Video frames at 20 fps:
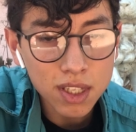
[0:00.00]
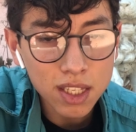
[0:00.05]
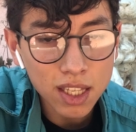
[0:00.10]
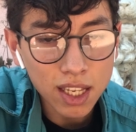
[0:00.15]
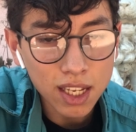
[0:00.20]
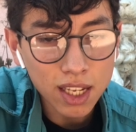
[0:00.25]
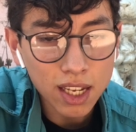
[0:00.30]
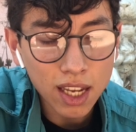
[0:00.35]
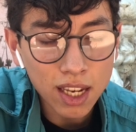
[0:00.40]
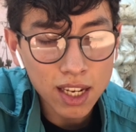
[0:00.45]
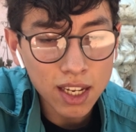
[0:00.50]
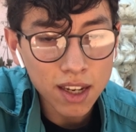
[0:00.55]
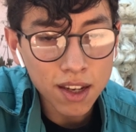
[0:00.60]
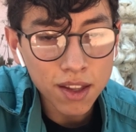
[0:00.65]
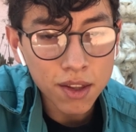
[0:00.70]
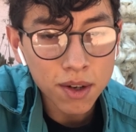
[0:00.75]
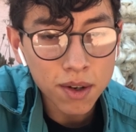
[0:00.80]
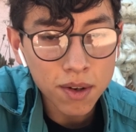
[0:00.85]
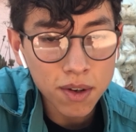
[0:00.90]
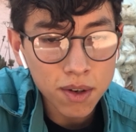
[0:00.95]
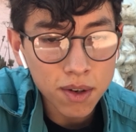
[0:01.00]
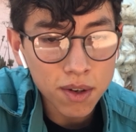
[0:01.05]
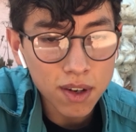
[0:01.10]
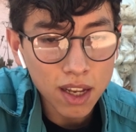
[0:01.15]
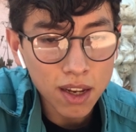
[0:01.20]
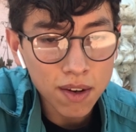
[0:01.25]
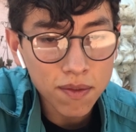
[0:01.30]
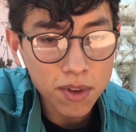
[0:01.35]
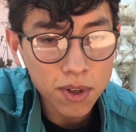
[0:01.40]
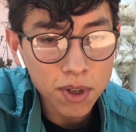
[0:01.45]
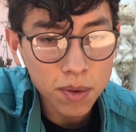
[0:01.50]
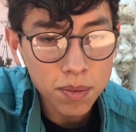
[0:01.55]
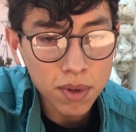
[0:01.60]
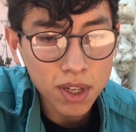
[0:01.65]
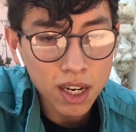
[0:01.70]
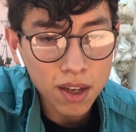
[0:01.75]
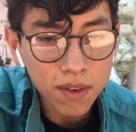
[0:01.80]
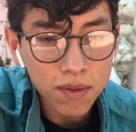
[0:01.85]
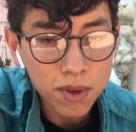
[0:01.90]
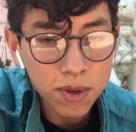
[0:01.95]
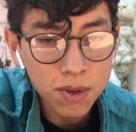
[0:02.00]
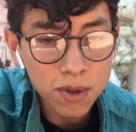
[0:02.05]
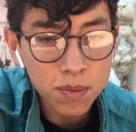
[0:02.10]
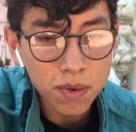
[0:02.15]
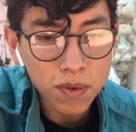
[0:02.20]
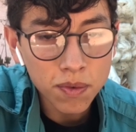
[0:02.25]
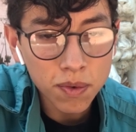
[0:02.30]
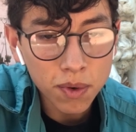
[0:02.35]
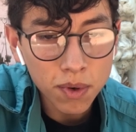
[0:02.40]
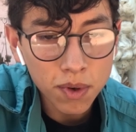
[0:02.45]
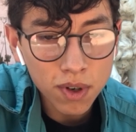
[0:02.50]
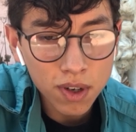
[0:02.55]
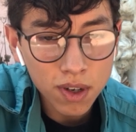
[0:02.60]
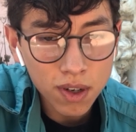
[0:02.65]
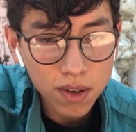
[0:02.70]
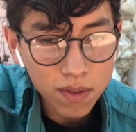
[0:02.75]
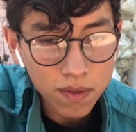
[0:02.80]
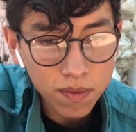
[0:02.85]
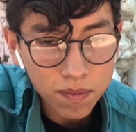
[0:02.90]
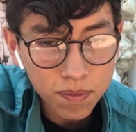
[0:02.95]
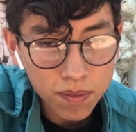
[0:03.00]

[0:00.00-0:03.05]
and like any other envelope that I've used before.